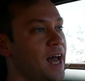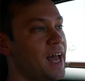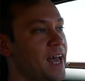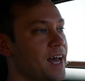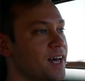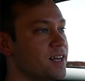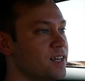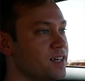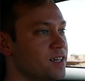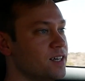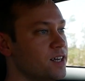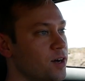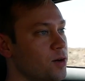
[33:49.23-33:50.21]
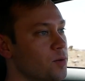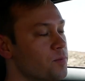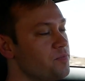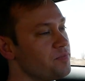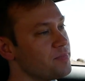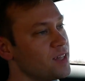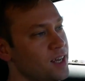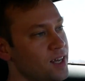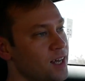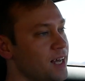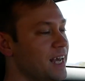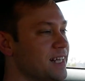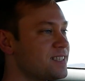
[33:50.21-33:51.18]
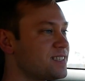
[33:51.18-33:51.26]
And, you know,
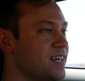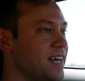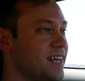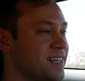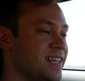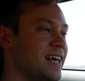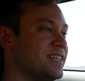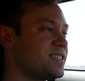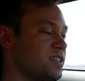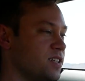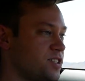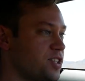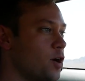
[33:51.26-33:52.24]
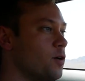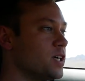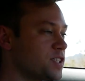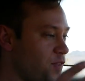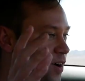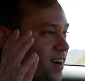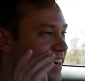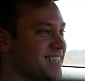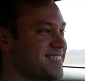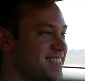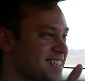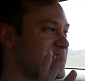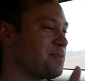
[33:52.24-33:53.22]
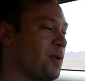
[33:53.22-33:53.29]
it's it, it's so as far as
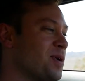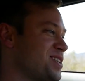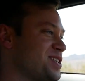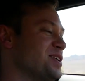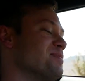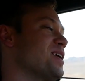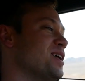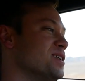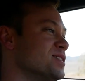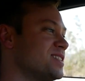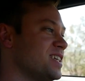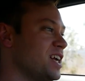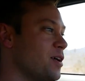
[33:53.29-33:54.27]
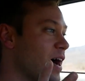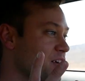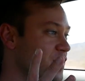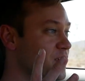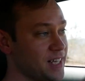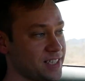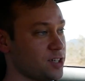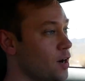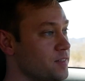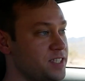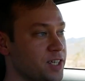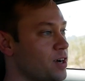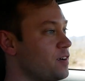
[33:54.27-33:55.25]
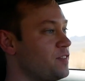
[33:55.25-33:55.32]
the sports trim goes, you know, I think that's
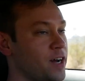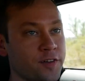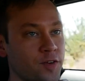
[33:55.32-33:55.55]
obviously a great value.